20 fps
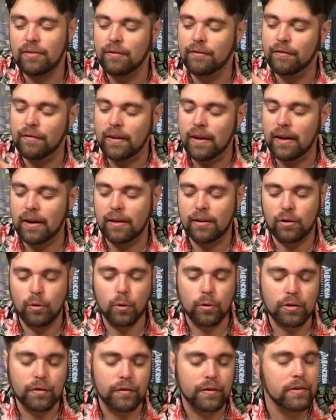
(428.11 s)
via
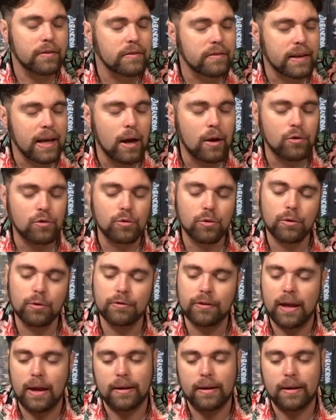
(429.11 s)
your different scoundrels,